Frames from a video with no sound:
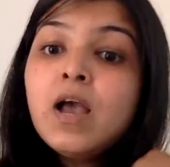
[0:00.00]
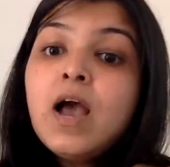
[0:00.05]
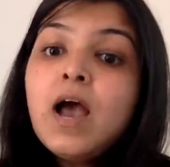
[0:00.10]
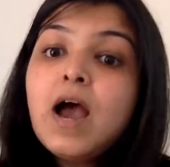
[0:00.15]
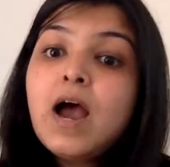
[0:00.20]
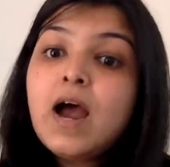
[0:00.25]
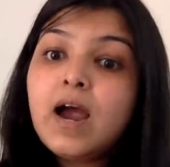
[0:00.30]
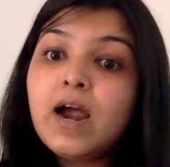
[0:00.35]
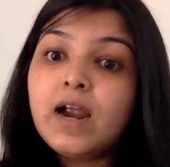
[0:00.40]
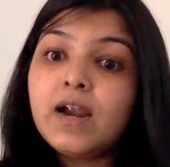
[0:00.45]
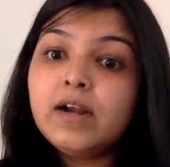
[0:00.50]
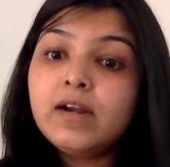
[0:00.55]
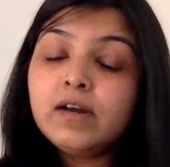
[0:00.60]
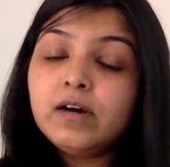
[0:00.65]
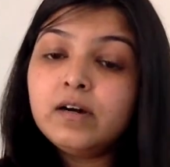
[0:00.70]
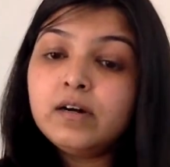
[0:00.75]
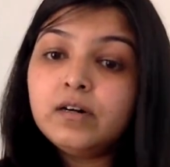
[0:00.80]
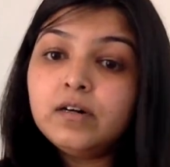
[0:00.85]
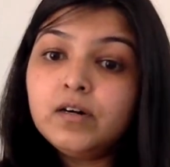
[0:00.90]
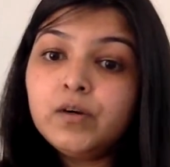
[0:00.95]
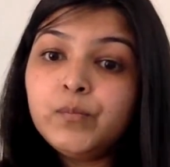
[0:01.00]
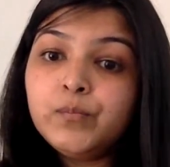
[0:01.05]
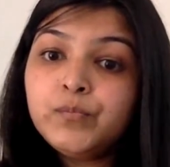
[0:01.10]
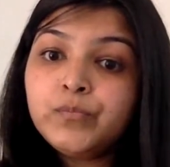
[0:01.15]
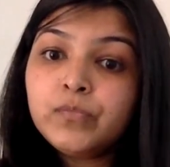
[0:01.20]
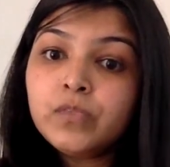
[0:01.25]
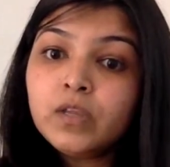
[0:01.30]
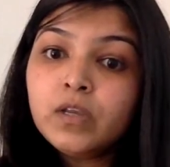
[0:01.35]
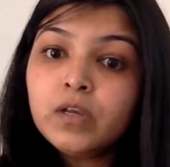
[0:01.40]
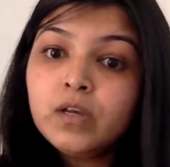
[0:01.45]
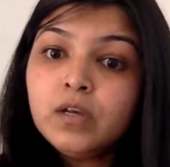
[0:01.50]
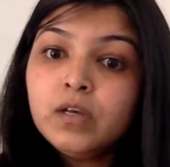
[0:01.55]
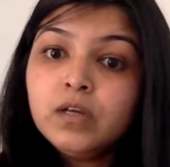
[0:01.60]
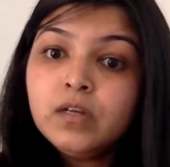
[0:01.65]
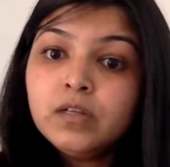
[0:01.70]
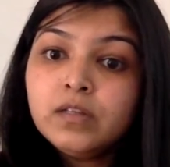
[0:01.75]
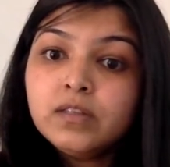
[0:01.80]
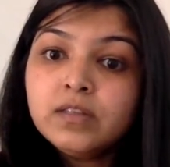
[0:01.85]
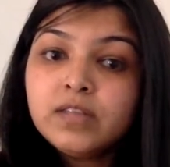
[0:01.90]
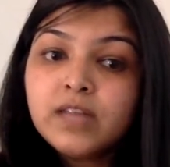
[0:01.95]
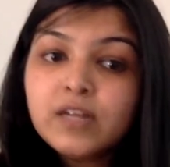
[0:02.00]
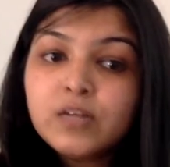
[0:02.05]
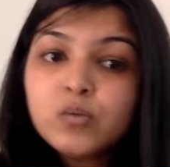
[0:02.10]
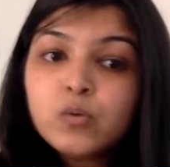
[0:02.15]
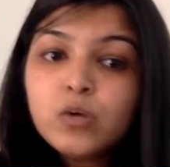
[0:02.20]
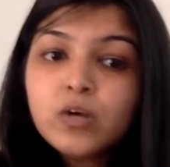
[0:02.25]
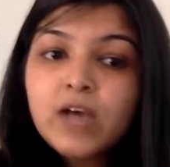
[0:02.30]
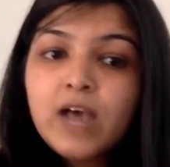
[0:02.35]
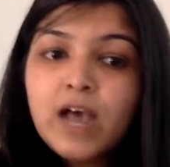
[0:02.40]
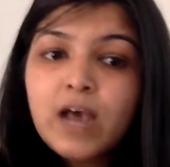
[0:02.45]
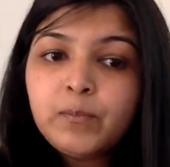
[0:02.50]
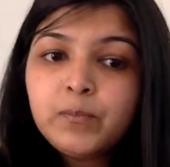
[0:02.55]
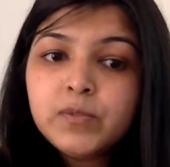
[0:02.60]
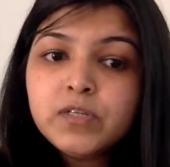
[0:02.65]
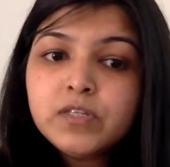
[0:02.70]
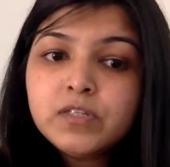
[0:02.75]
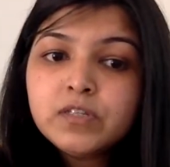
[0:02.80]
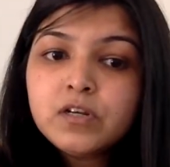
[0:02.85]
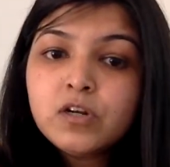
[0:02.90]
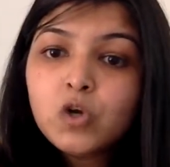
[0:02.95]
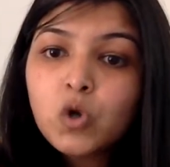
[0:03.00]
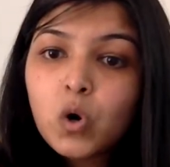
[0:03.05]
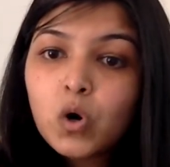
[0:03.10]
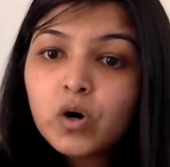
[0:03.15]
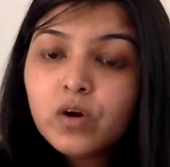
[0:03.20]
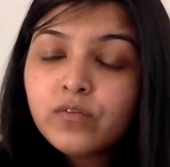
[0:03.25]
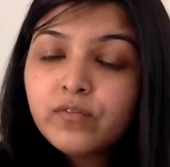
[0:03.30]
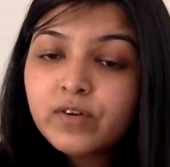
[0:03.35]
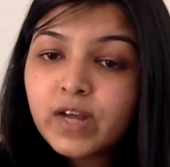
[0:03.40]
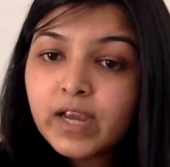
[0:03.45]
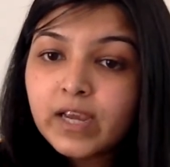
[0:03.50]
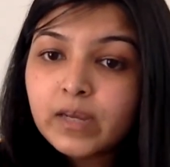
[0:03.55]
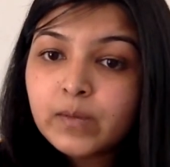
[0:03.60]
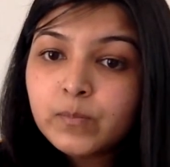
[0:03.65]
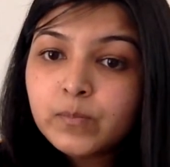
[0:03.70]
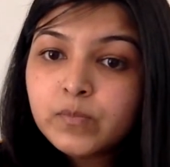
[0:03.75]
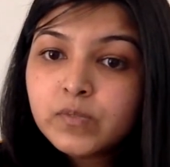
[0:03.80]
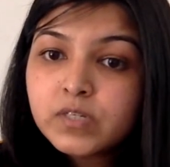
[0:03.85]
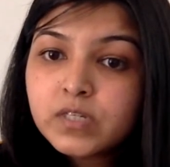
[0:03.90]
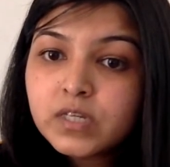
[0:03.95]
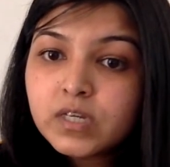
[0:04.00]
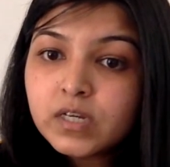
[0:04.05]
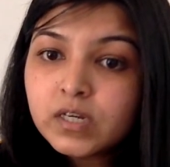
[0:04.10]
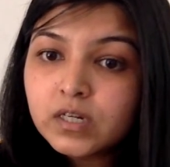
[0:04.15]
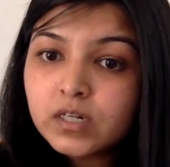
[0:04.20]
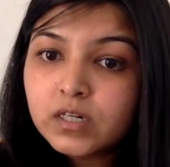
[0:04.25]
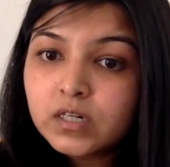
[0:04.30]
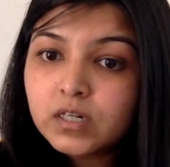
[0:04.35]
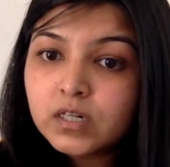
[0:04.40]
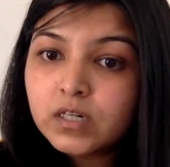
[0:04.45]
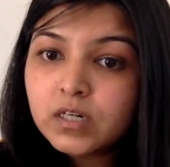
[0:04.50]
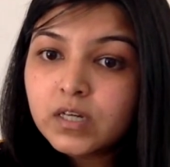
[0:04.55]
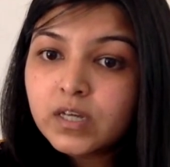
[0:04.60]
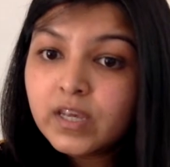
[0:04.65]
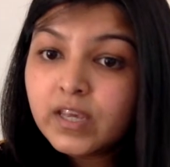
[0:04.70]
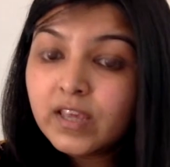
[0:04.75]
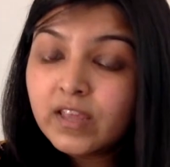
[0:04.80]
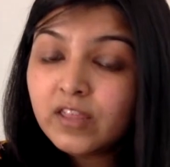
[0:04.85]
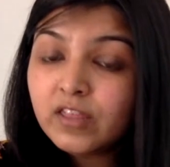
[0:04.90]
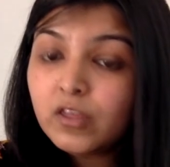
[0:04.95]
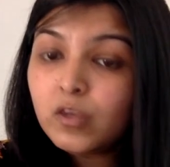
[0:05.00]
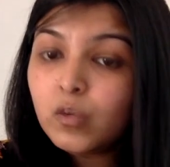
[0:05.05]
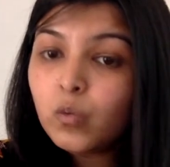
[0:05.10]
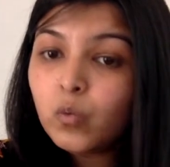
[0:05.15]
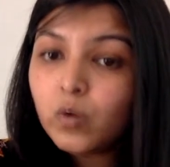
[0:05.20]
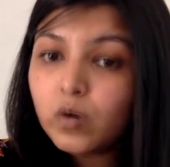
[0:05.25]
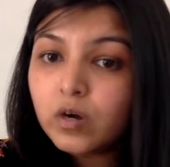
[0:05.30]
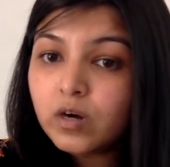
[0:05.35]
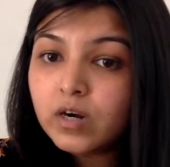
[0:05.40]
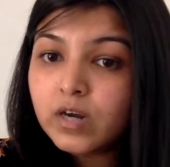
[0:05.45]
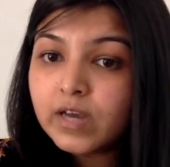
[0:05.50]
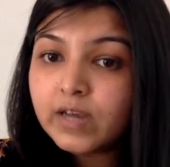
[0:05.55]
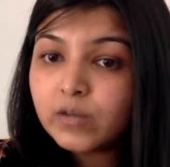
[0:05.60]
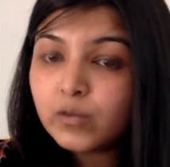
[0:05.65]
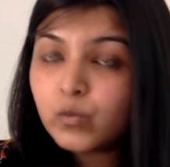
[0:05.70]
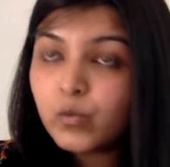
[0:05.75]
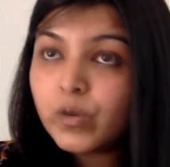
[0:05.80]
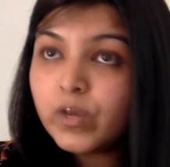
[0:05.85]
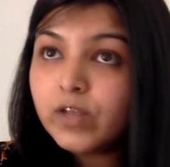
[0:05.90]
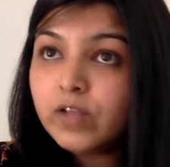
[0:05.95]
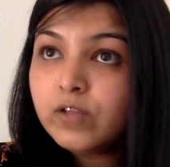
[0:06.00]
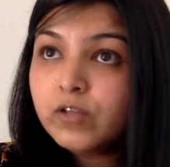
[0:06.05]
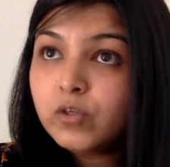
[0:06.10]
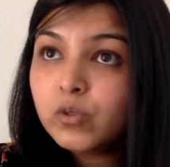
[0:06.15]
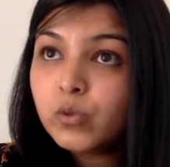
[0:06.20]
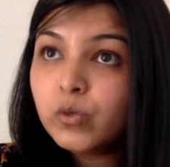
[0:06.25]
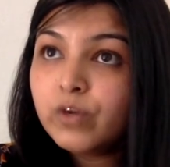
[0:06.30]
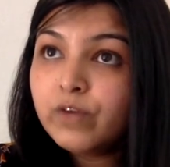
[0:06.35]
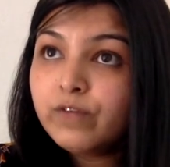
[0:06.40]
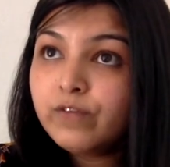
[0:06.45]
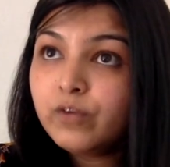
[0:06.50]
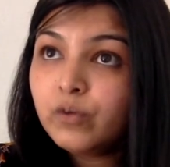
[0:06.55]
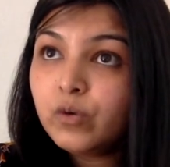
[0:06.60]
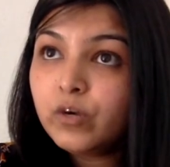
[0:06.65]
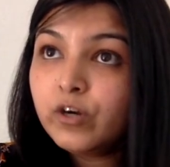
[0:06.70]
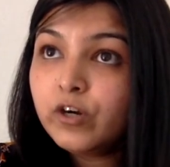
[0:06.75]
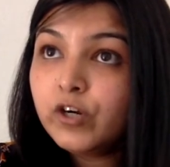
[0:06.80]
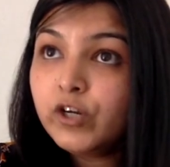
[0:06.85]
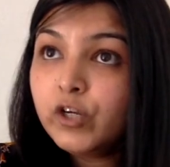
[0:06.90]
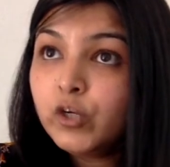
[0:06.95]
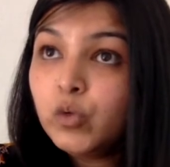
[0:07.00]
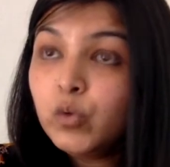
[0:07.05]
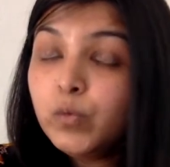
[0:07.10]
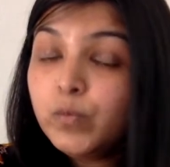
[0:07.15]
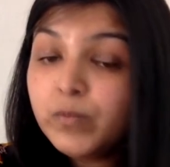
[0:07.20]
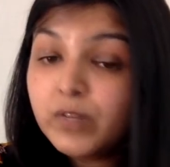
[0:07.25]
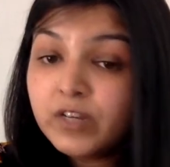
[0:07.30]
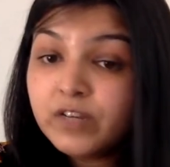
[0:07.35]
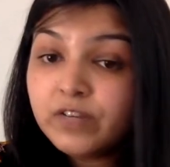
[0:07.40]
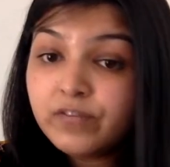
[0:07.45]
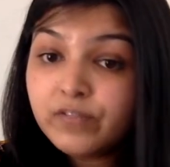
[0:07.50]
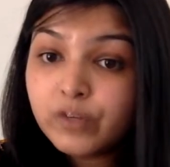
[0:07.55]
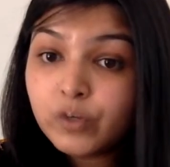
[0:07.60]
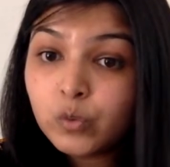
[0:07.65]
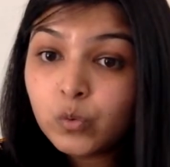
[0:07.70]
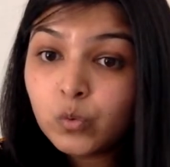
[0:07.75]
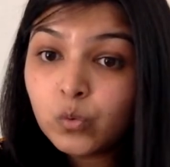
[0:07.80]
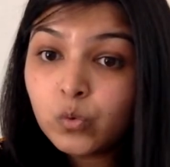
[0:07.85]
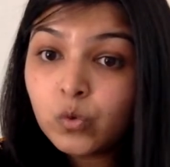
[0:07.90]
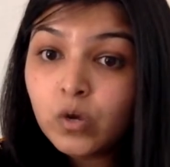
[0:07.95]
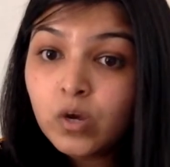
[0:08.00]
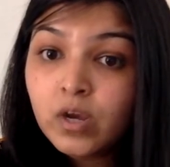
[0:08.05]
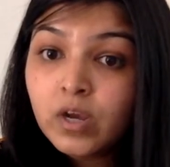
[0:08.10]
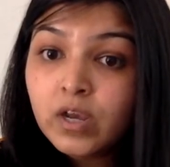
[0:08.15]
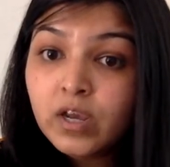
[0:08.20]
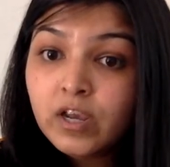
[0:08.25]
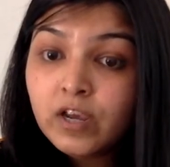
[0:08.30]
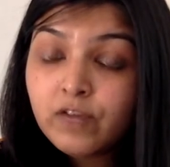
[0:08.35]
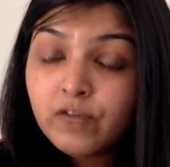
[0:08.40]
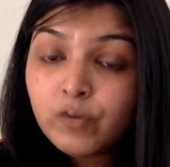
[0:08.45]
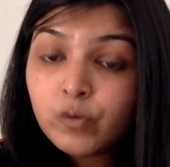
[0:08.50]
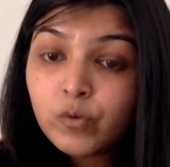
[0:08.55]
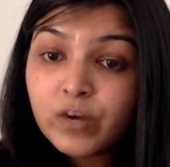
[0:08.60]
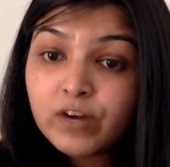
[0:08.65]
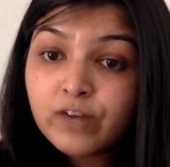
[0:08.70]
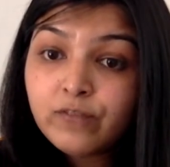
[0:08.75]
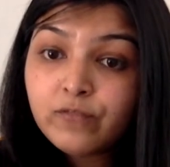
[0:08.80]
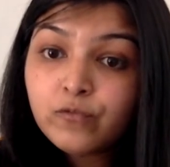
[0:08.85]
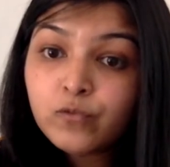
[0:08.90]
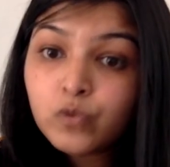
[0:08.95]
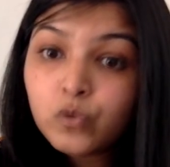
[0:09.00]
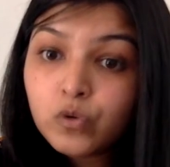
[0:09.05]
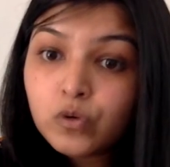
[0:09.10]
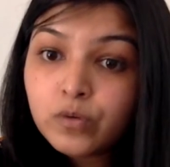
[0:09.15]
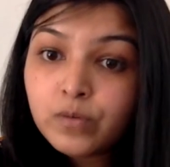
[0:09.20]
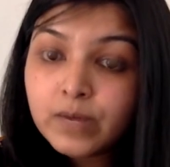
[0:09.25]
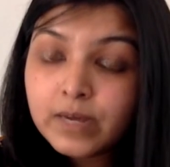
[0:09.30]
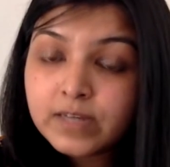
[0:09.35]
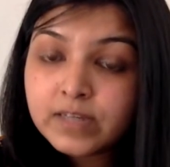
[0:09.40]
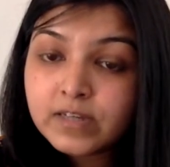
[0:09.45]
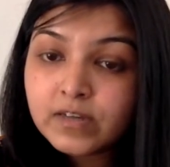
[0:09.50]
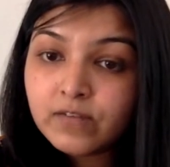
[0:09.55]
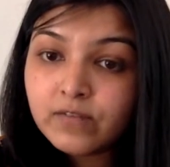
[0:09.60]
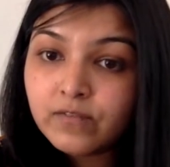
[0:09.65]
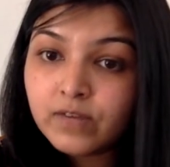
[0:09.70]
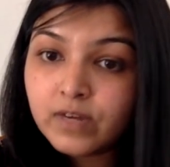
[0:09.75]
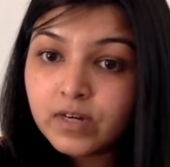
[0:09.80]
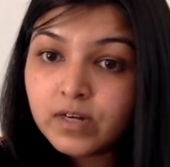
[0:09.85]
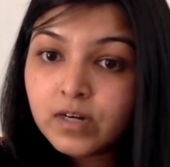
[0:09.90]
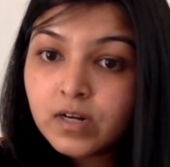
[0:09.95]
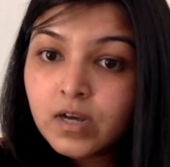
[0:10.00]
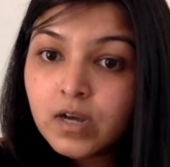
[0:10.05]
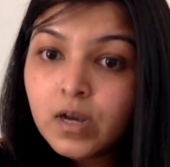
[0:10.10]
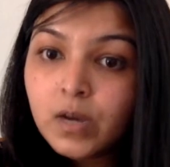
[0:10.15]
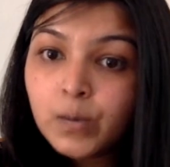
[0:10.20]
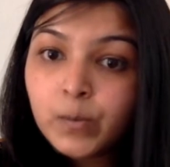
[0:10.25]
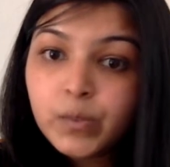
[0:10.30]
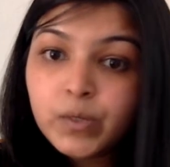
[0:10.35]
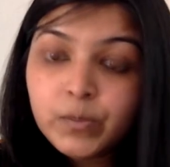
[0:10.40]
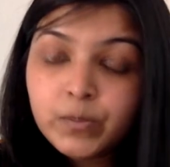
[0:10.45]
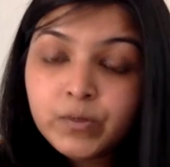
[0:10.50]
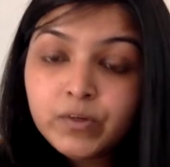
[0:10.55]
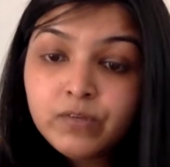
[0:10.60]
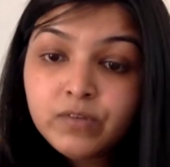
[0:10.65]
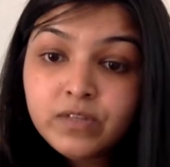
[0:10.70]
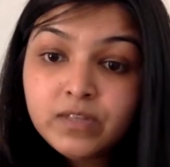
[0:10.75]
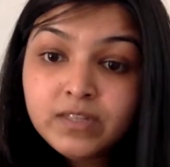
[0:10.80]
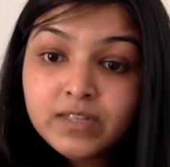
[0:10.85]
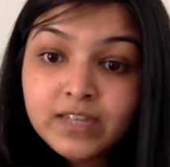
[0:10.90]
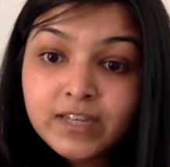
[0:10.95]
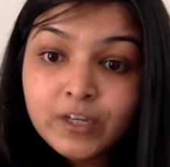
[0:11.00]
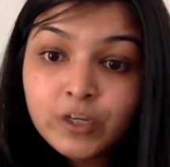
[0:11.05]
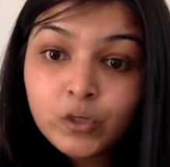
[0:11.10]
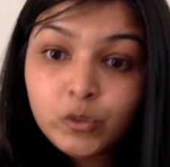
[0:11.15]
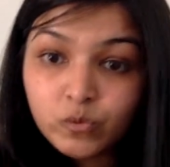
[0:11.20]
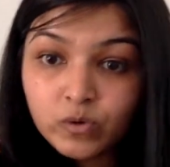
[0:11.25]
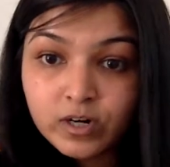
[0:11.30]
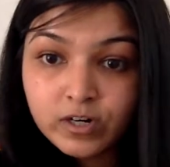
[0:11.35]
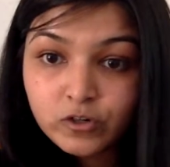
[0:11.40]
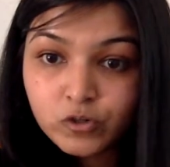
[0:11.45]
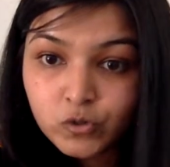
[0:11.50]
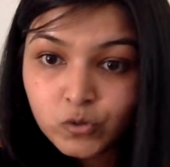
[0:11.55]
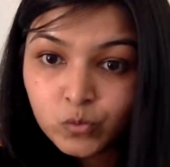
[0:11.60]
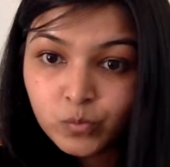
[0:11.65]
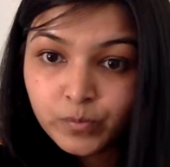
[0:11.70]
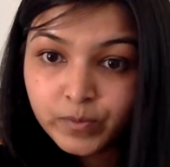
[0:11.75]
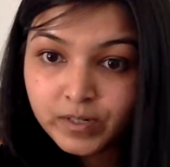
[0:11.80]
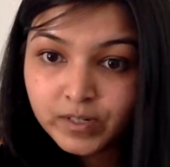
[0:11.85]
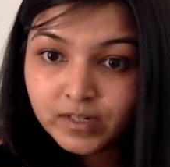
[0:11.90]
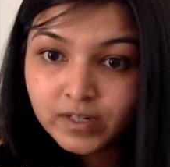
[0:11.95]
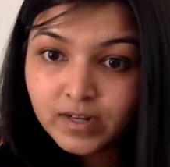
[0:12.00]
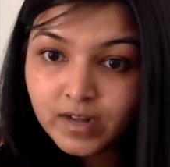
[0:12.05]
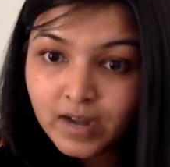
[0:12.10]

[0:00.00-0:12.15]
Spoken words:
And that's what happens a lot of times in the world as well. So if you are duped, if you get fooled by someone, people will think you are stupid.